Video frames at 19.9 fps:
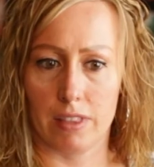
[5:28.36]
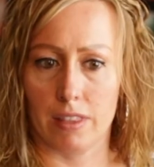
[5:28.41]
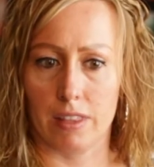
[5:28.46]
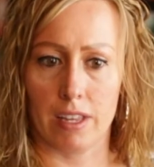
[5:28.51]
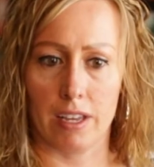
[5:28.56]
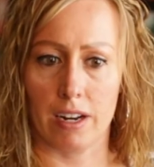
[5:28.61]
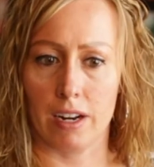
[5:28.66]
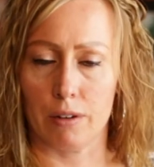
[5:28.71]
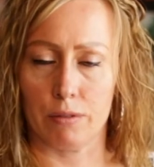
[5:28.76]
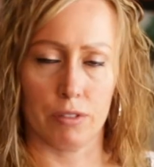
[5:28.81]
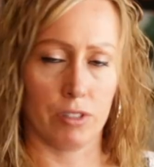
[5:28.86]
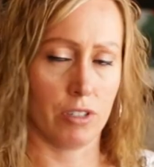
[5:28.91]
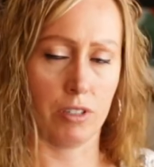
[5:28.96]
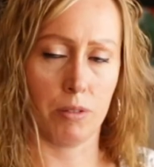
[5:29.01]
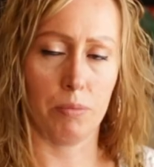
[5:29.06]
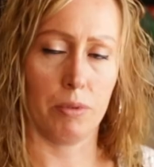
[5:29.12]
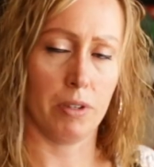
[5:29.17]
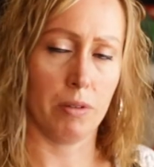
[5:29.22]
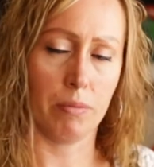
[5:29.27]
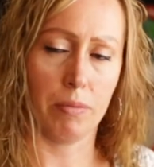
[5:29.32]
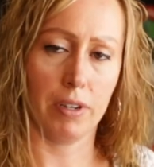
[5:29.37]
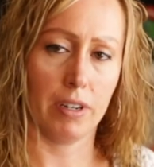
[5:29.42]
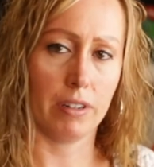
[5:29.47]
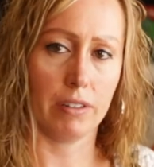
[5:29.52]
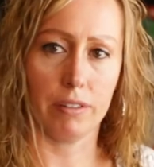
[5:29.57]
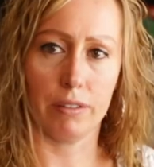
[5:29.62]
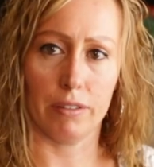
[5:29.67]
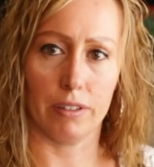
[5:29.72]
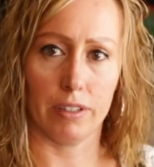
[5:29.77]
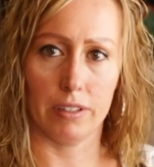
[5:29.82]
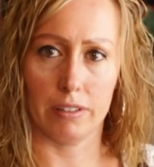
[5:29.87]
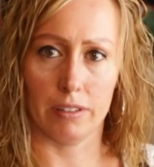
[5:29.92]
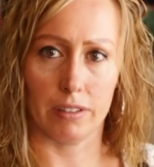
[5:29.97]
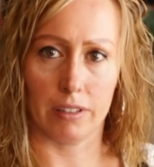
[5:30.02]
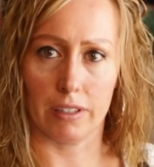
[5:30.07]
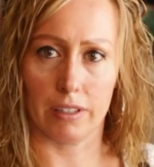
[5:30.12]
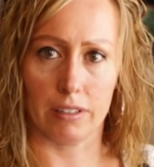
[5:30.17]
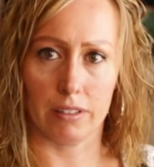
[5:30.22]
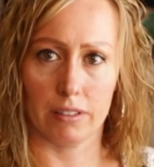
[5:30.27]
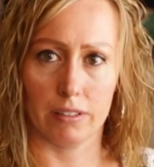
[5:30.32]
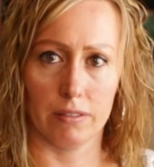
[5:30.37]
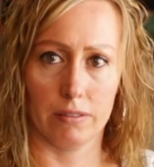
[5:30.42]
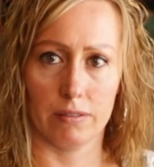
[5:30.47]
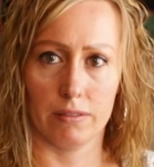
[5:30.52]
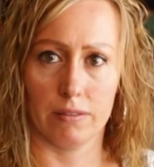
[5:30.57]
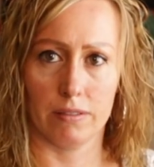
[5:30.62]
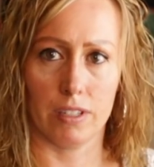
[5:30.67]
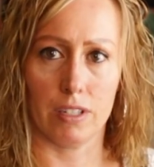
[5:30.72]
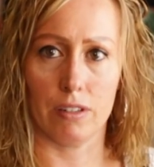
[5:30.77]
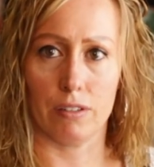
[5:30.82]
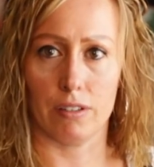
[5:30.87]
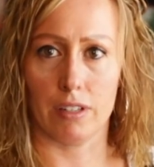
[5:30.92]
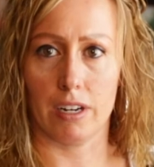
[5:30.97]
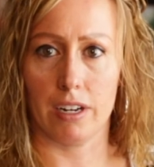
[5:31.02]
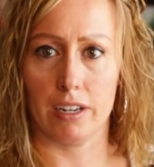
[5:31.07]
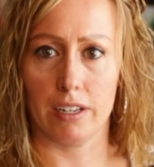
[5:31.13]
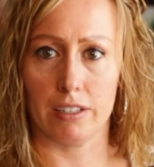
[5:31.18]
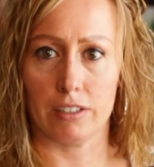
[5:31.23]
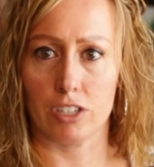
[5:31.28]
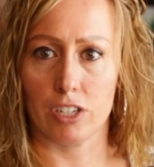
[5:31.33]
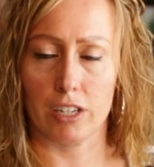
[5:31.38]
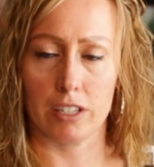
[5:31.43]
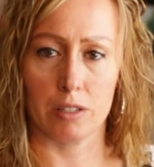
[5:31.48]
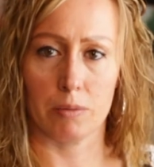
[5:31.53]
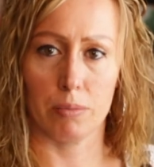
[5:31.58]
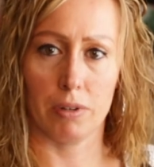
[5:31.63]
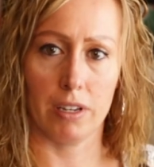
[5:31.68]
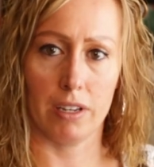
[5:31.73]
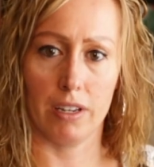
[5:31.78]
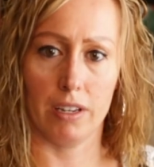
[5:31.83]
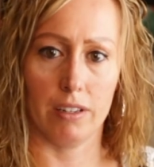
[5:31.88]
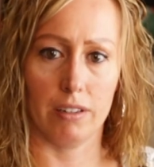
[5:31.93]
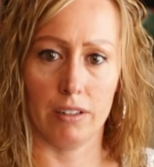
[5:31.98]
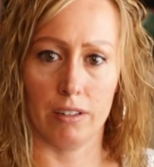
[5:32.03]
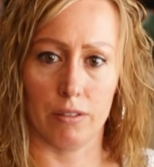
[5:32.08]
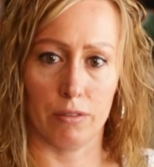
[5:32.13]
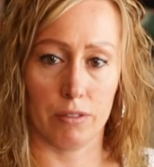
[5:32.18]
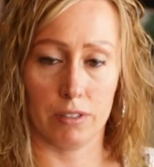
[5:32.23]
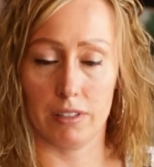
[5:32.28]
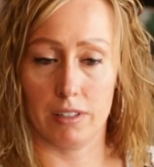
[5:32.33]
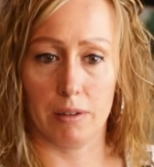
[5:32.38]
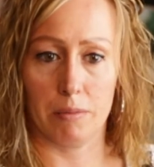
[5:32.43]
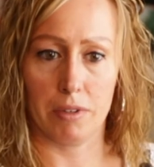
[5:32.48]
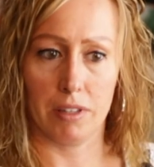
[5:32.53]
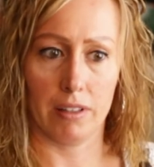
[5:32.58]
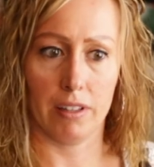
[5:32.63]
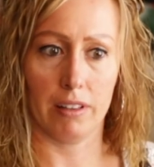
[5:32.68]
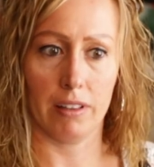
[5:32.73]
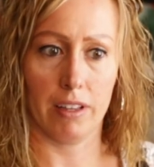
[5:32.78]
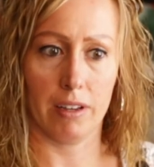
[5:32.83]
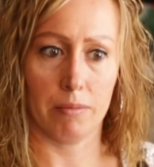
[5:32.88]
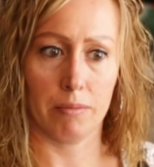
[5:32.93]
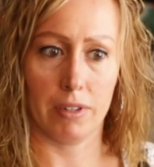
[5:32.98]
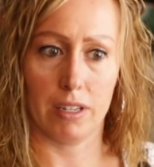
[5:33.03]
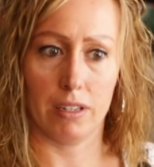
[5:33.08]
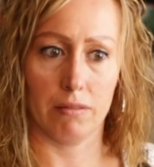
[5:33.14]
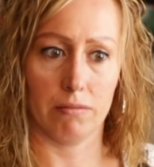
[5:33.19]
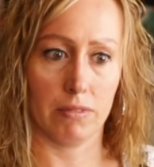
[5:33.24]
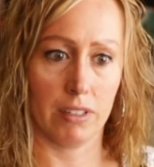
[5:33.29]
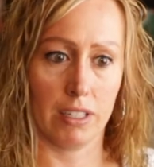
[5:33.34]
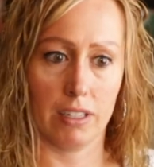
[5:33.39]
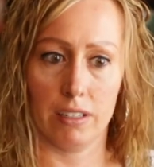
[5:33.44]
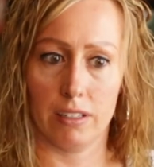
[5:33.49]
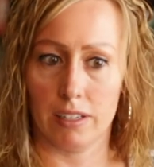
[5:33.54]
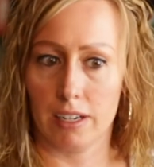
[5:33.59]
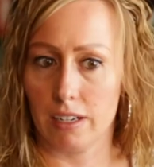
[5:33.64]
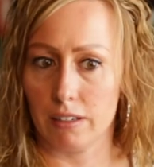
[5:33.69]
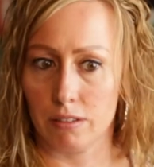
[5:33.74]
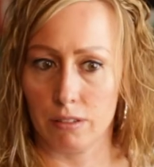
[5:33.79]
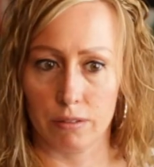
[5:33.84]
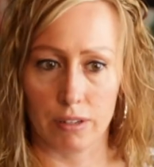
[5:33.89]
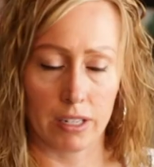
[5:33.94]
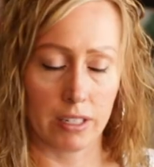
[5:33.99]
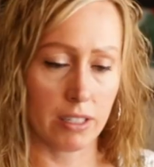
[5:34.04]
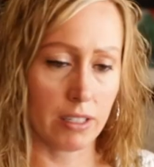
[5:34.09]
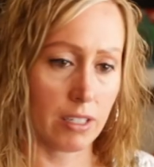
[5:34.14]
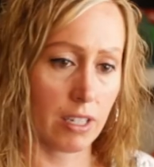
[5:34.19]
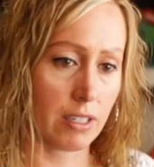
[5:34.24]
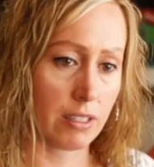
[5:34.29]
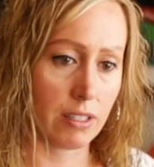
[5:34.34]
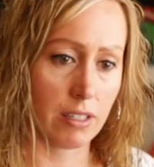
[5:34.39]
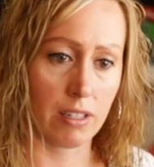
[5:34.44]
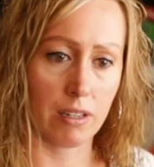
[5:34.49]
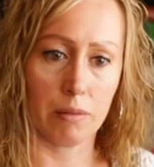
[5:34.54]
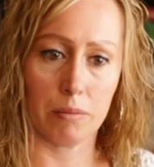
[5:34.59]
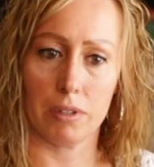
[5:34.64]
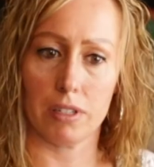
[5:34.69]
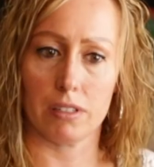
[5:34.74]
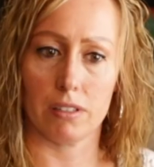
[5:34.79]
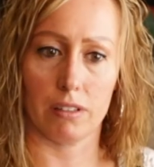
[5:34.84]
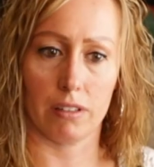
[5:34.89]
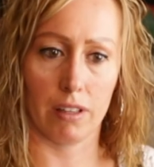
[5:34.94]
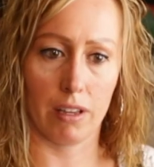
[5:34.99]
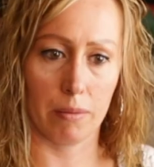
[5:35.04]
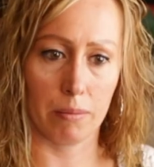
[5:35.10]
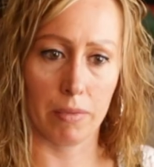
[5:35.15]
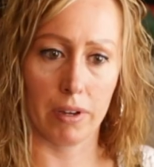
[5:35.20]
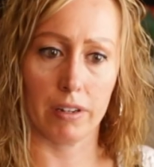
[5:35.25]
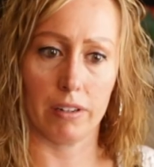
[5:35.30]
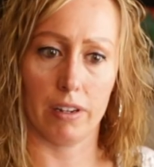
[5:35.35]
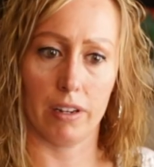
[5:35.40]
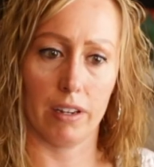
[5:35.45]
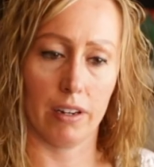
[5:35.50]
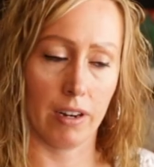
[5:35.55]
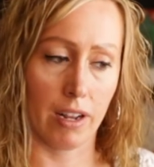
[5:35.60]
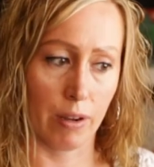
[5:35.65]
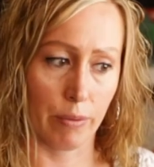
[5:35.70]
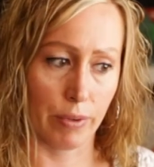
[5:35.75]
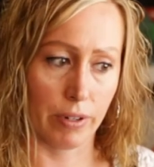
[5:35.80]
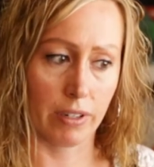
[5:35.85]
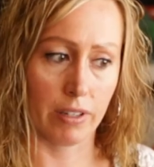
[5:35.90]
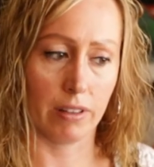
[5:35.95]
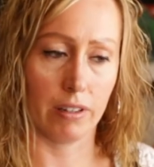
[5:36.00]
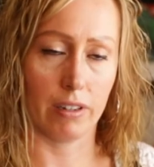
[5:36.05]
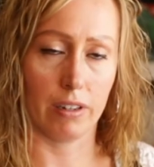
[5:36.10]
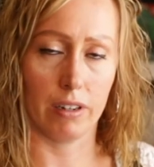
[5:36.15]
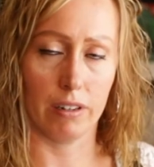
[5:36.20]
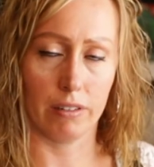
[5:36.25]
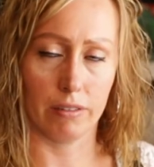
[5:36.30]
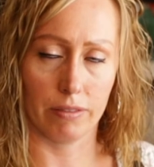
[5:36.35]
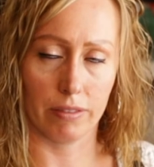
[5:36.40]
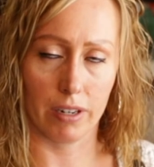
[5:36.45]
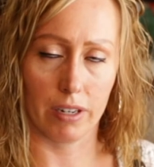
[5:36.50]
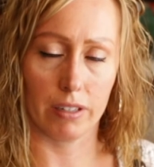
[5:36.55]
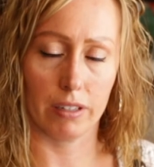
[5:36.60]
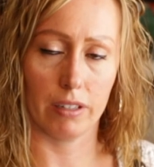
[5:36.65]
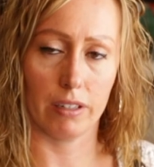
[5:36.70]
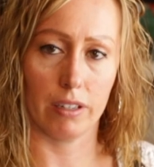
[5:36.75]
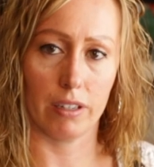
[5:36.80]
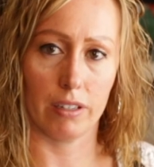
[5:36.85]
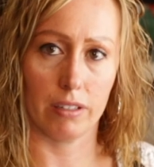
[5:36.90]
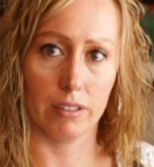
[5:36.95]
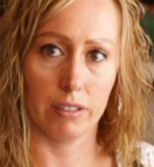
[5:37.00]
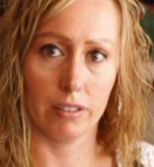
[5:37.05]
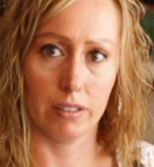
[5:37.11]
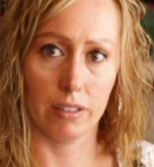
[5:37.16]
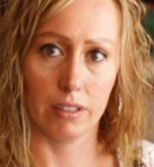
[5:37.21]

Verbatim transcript: that I was just being paranoid, like, you know, that I had chest pain, you know, because I mean, they let me, they did not do any tests on me till that Monday, and I went in there on a Friday night